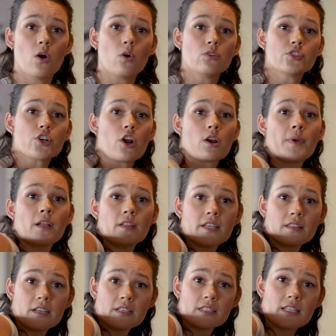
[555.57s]
Hold your arm out
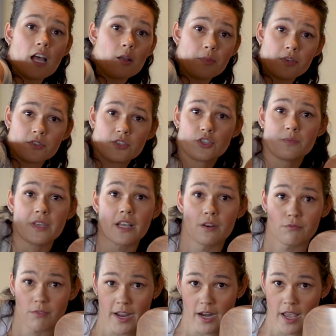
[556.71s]
like this. Elbows should be at a
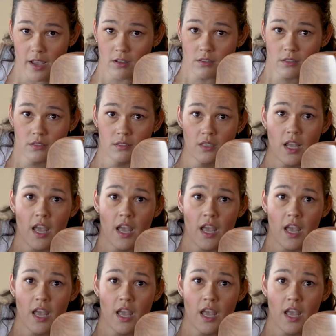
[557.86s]
right angle,